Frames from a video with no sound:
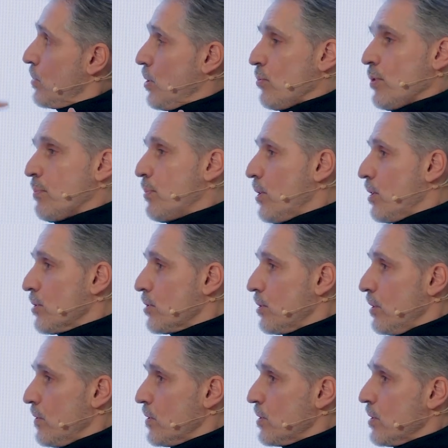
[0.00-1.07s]
repair
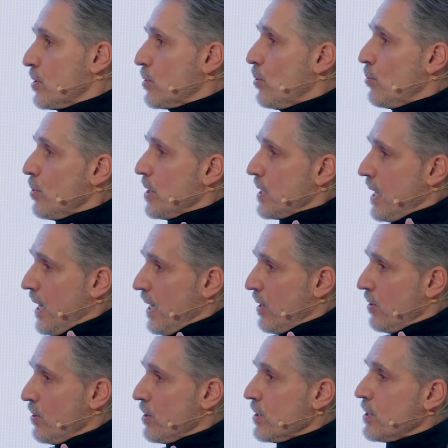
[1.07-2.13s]
services or
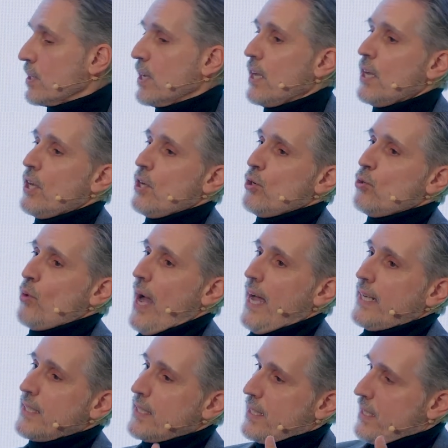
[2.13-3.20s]
recyclers, to
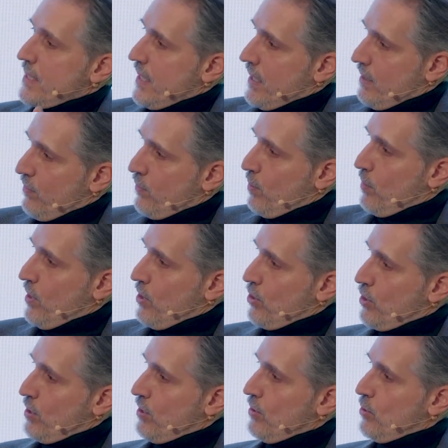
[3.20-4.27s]
access that
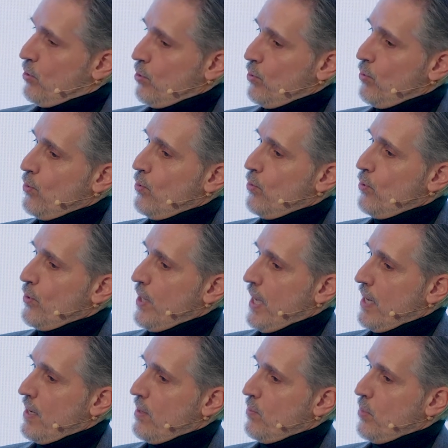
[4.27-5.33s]
information to
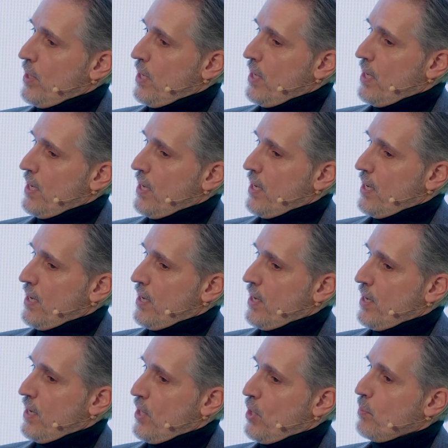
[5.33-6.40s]
then be
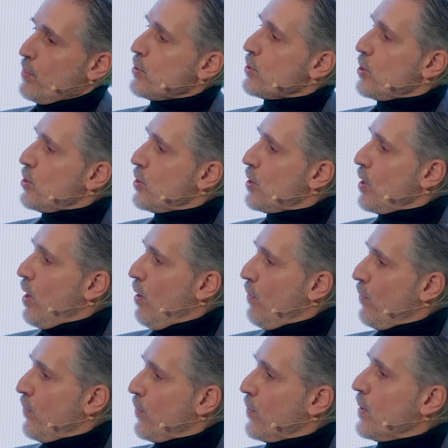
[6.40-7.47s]
in the position
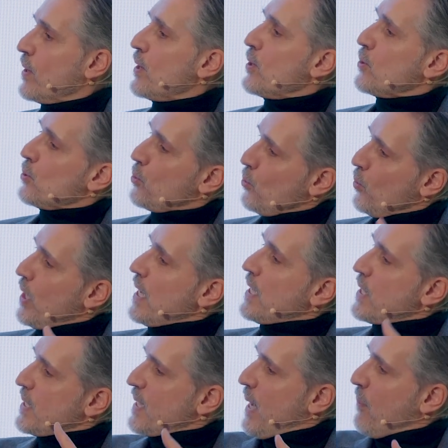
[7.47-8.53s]
of doing
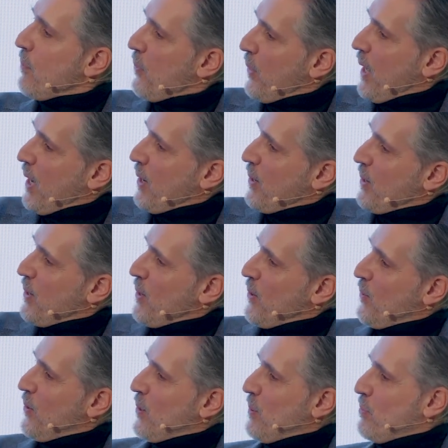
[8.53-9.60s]
something
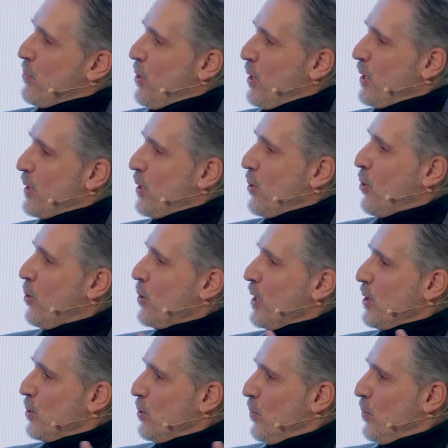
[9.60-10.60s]
with the product according to